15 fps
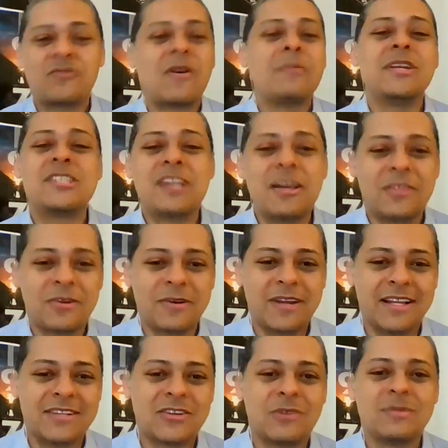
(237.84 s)
from each other
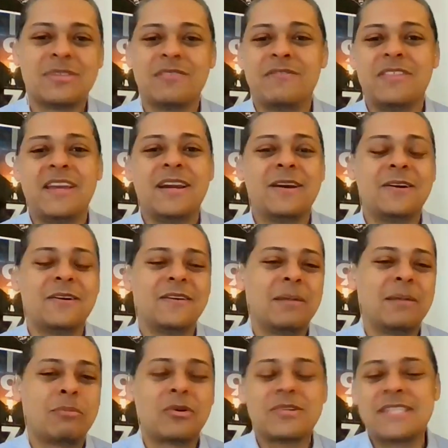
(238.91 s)
in terms of their
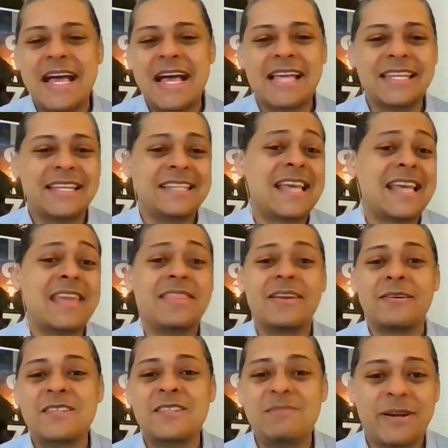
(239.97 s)
uh, personalities and
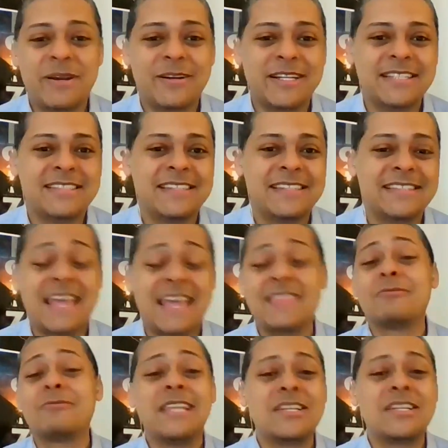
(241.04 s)
their experiences and
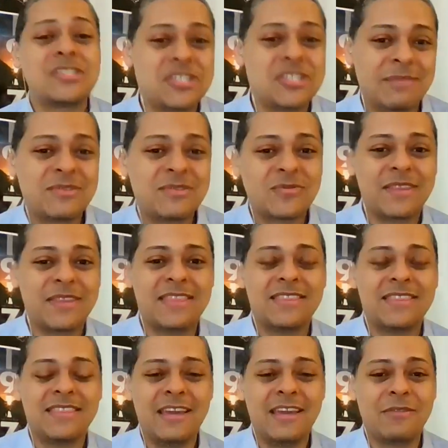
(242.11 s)
their relationships with
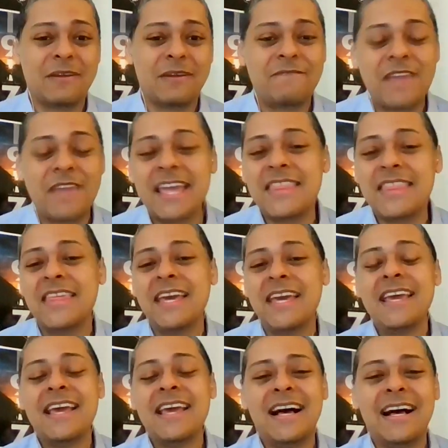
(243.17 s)
you know their faith
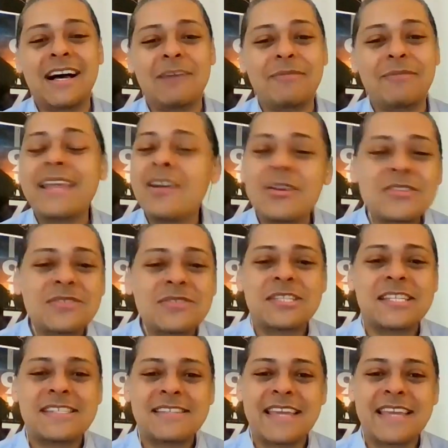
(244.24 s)
um, and also
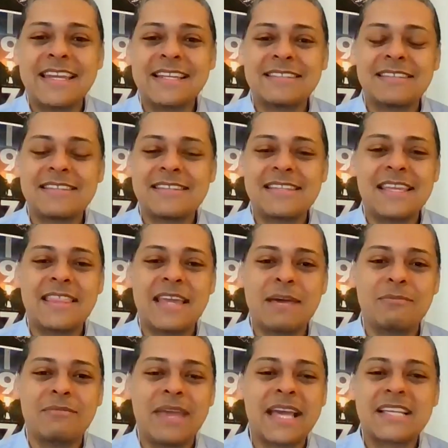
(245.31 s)
just getting to see
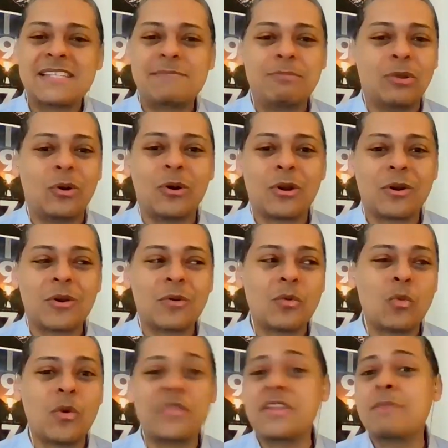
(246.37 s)
them explore
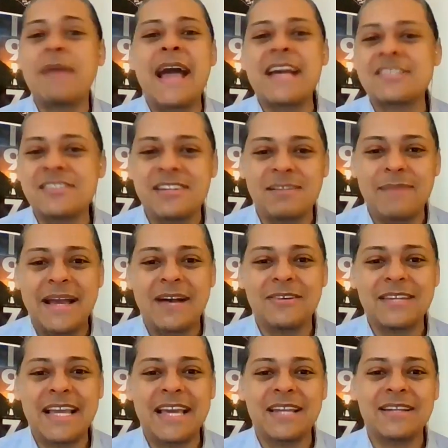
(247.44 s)
what they're passionate
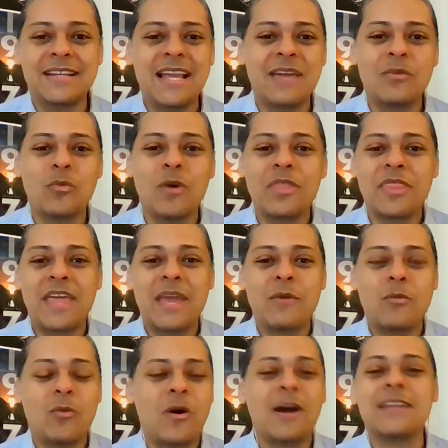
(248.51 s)
about and and what they
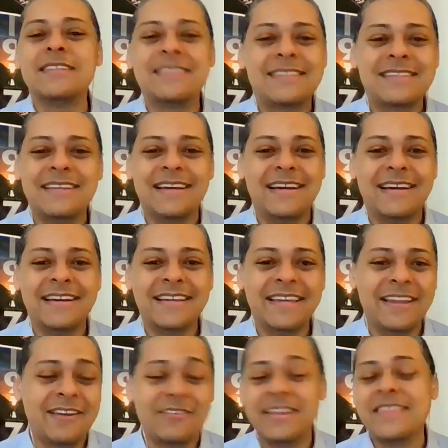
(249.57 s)
want uh,
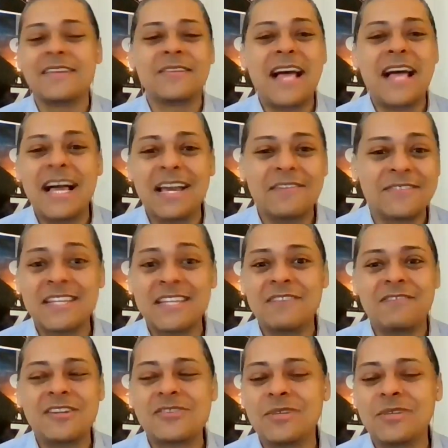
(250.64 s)
you know in their lives
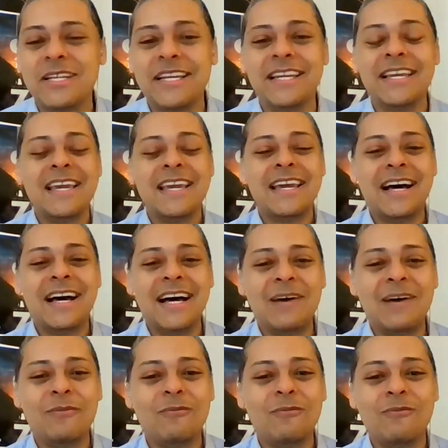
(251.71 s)
individually um,
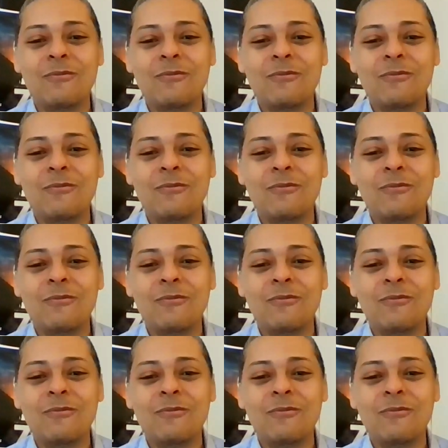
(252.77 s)
yeah.